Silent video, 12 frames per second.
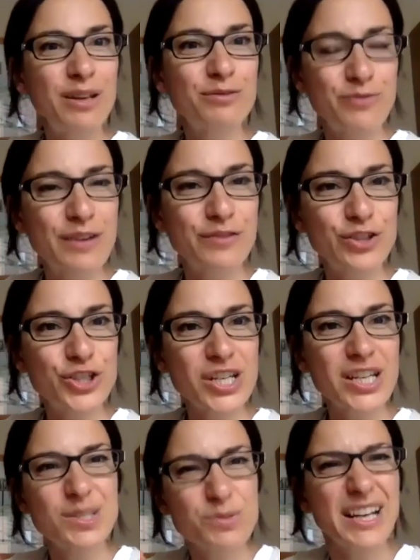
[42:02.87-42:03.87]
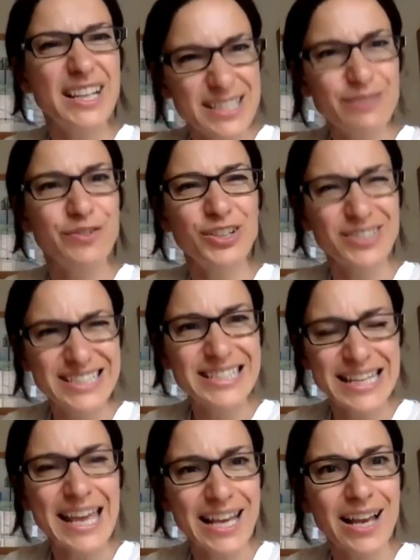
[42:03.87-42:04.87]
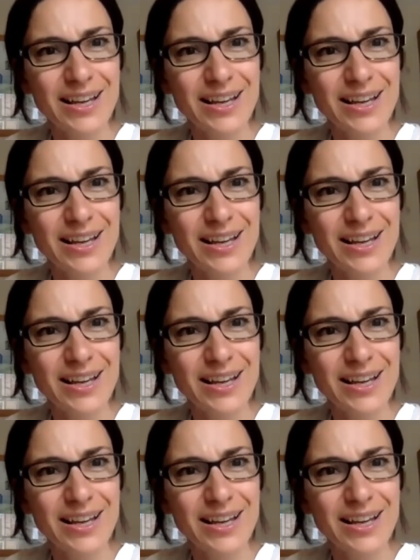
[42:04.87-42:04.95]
of refugee is really difficult to take